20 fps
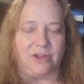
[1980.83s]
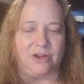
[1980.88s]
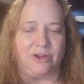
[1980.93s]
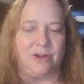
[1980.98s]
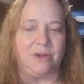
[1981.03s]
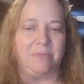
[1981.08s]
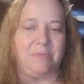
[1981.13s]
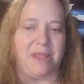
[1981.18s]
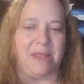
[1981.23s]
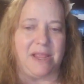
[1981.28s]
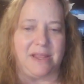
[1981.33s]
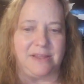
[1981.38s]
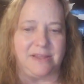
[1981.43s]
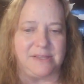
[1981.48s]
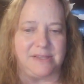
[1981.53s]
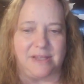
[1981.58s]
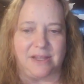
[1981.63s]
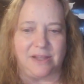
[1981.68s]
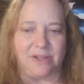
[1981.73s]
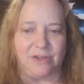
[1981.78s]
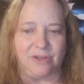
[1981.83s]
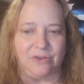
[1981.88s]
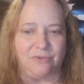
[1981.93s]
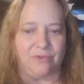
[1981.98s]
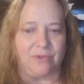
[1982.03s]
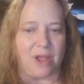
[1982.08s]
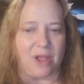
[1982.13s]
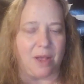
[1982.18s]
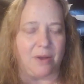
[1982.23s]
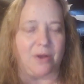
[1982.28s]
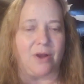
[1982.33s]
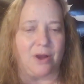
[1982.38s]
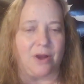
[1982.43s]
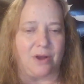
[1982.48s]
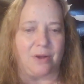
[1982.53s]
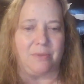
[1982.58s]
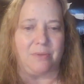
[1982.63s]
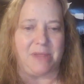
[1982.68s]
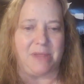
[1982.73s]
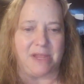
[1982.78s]
You're amazing. You are,
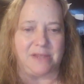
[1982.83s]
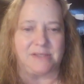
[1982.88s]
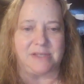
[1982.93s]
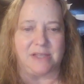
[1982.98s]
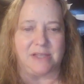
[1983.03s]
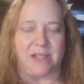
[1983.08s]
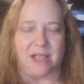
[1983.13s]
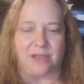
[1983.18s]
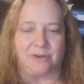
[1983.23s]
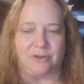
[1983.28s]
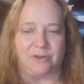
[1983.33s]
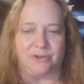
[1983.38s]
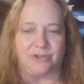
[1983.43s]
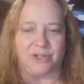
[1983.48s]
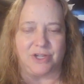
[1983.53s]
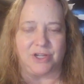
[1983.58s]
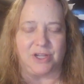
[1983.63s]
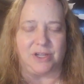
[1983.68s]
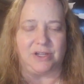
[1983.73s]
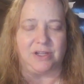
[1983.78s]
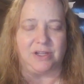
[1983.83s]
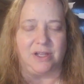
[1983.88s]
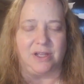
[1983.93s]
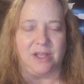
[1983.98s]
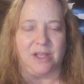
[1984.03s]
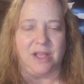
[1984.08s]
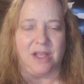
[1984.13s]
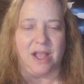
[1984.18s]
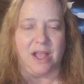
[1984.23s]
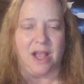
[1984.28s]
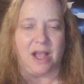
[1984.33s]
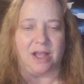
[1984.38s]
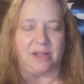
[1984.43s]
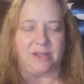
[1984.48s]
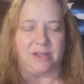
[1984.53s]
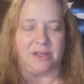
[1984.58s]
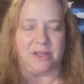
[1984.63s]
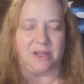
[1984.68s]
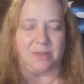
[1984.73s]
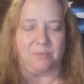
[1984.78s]
our amazing energy.
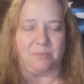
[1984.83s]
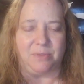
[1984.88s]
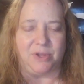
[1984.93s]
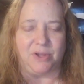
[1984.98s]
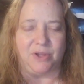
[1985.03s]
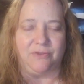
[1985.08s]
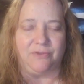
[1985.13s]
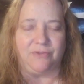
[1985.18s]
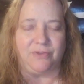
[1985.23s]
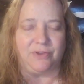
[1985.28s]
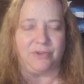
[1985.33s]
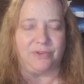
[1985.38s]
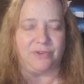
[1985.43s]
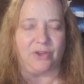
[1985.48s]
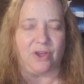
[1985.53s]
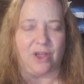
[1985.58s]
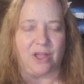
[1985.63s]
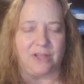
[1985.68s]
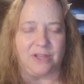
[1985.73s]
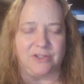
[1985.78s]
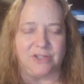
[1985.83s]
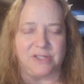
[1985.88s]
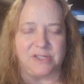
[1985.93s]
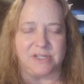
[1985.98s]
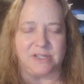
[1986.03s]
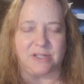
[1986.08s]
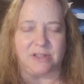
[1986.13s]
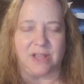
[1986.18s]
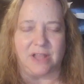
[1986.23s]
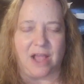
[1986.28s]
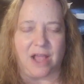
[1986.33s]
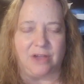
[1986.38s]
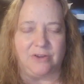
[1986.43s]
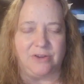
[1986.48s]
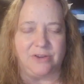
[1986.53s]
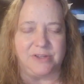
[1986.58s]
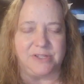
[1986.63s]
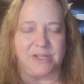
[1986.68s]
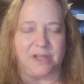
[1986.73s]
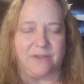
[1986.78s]
A, a beautiful dawn. Just allow
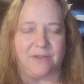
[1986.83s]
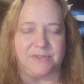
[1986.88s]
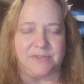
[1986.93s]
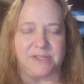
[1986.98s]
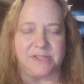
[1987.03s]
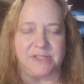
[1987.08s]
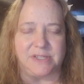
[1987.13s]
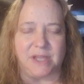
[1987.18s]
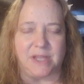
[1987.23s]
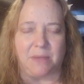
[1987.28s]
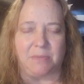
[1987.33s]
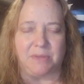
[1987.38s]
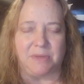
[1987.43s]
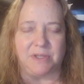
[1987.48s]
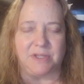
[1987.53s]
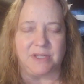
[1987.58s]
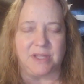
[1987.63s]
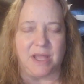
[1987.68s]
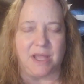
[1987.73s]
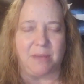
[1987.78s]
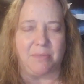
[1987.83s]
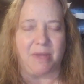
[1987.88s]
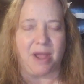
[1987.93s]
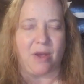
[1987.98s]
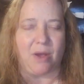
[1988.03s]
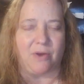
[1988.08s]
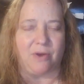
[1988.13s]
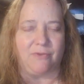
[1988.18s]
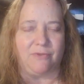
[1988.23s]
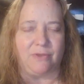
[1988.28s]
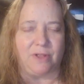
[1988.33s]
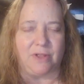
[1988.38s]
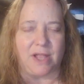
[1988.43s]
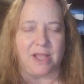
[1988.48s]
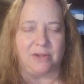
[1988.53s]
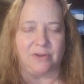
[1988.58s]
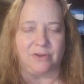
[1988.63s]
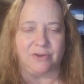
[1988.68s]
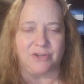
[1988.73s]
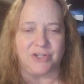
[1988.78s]
yourself to step into that powerful
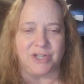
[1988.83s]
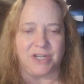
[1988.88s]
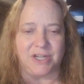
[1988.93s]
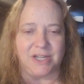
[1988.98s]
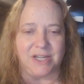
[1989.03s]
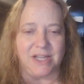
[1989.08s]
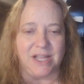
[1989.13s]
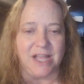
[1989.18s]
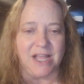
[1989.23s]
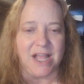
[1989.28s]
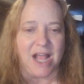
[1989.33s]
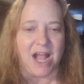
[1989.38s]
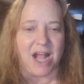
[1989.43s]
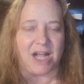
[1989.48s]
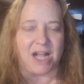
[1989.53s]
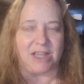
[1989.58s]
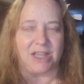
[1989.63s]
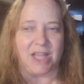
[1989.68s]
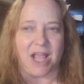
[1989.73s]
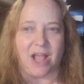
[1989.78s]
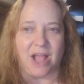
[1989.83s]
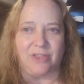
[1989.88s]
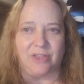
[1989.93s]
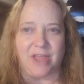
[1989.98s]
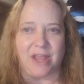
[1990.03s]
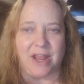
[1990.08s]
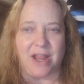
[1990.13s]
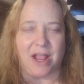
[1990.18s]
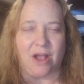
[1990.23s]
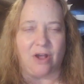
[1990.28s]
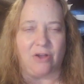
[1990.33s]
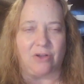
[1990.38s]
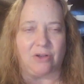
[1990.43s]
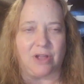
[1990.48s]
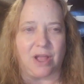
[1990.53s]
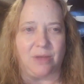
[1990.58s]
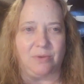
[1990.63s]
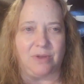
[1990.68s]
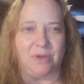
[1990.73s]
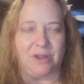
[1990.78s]
energy. Allow that elk.
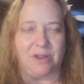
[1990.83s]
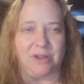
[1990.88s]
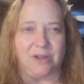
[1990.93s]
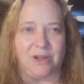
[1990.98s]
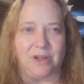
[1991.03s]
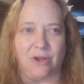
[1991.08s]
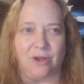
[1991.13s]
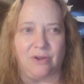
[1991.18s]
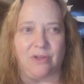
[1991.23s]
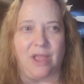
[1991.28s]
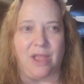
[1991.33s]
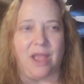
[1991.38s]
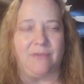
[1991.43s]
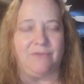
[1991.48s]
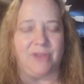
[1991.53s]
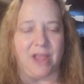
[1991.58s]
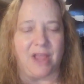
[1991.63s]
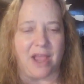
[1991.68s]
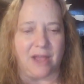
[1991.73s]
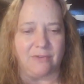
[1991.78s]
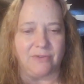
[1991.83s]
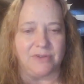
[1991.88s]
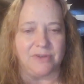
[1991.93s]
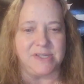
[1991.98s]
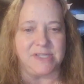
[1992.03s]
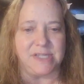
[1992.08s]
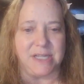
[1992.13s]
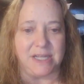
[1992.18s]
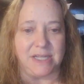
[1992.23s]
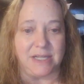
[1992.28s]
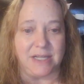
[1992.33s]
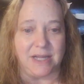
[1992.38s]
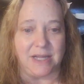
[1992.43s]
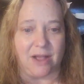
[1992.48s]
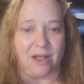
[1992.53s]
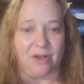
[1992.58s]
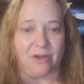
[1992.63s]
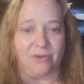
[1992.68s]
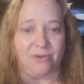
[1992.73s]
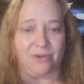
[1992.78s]
And, you know, have you ever seen an
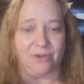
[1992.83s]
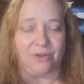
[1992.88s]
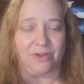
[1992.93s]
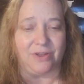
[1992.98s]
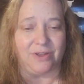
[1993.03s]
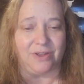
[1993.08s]
elk?